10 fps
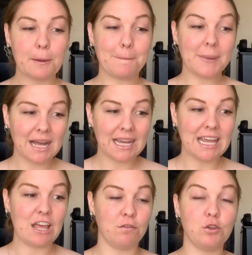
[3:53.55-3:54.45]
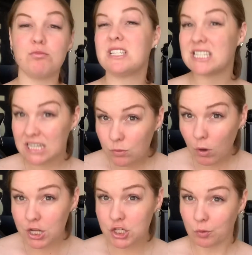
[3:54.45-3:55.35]
But if you did
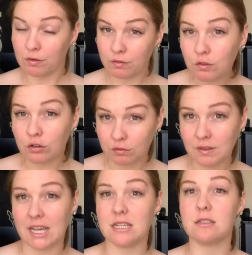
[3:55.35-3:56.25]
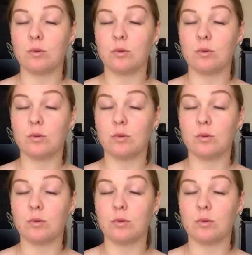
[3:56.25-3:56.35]
want to do a full face,